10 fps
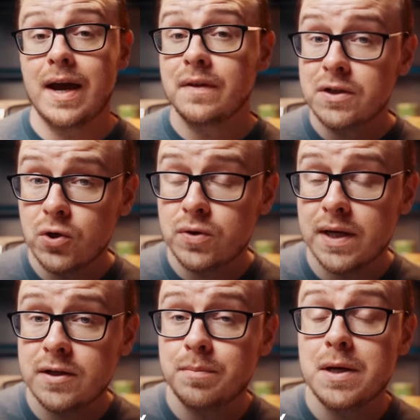and they do
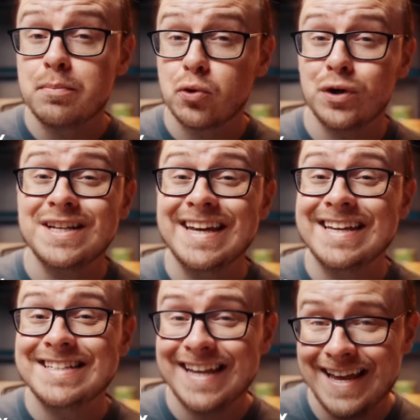tend to be pretty
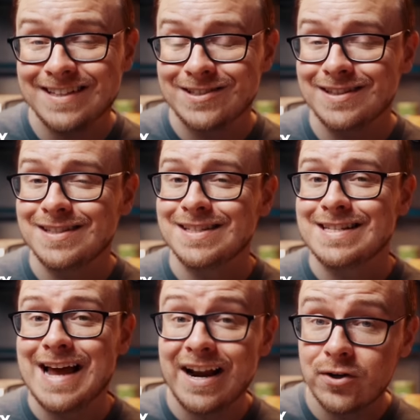intense. So this is
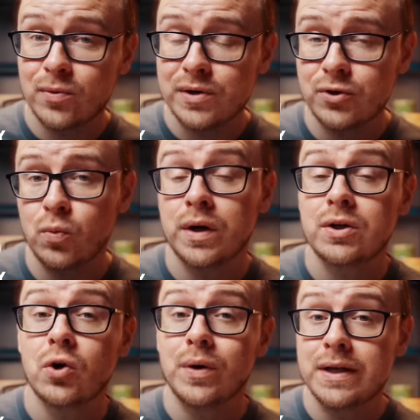not a career you want to
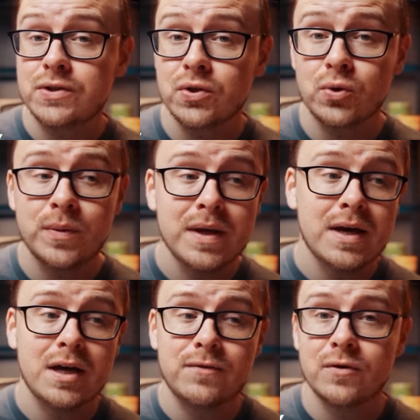go into
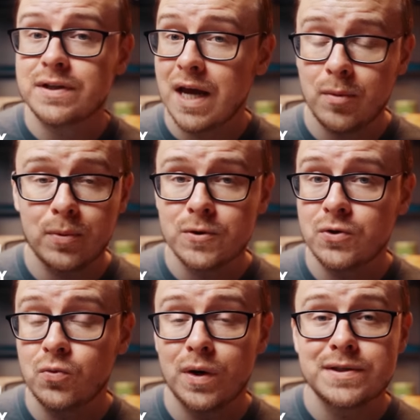if you're the type of
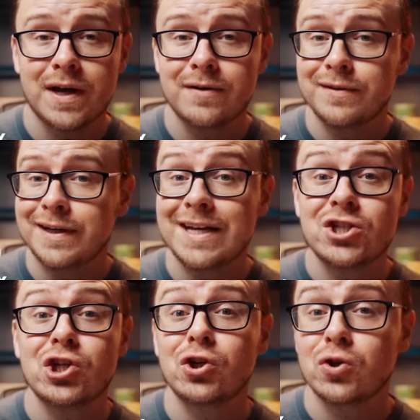person who wants kind of like a
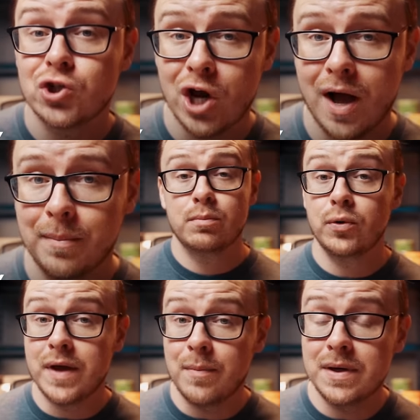chill job. But
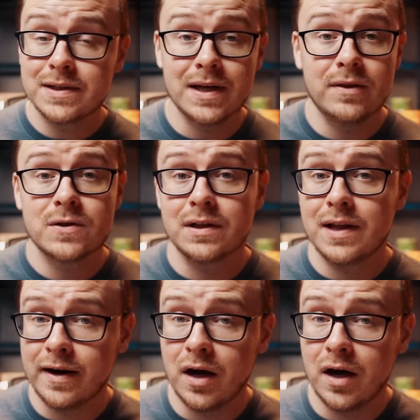with that being said, there's a lot of